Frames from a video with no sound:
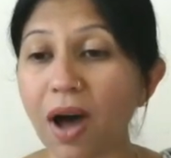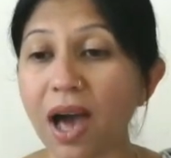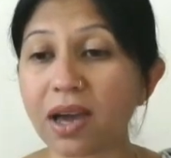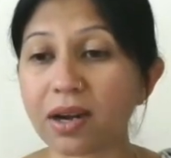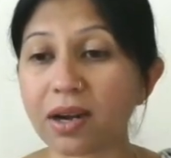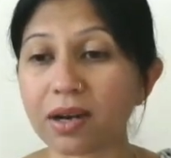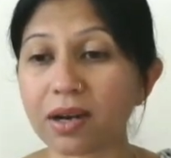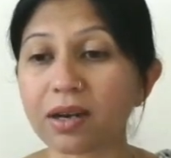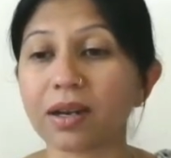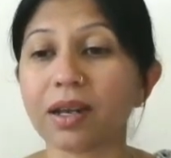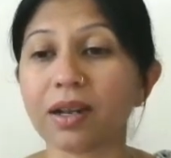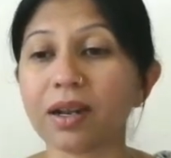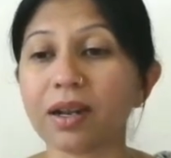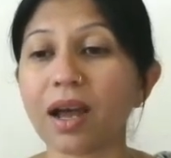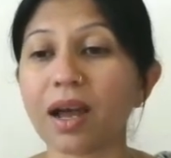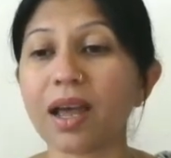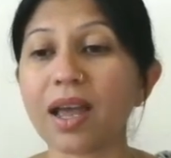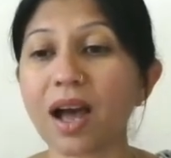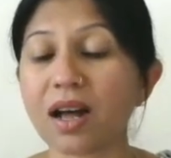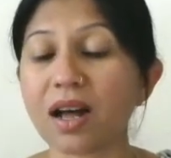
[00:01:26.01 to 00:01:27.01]
iron and
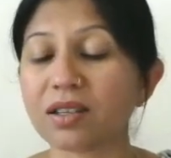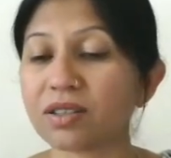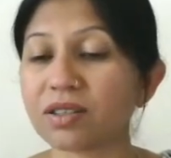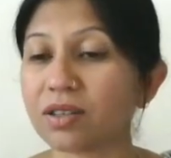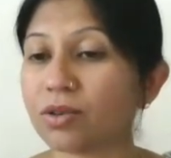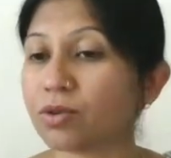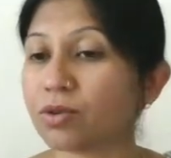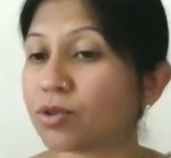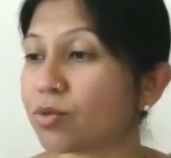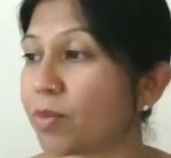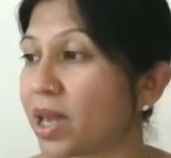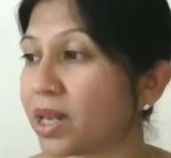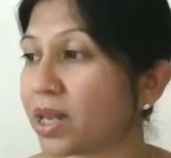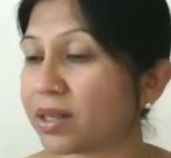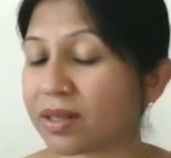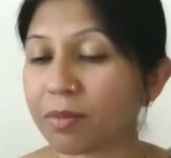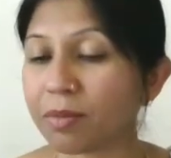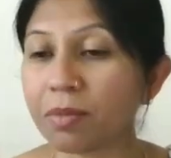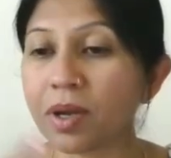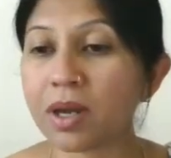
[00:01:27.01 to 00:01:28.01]
I ask you to make
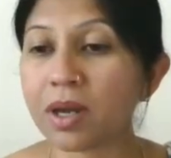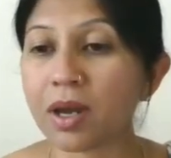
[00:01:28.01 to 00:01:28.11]
some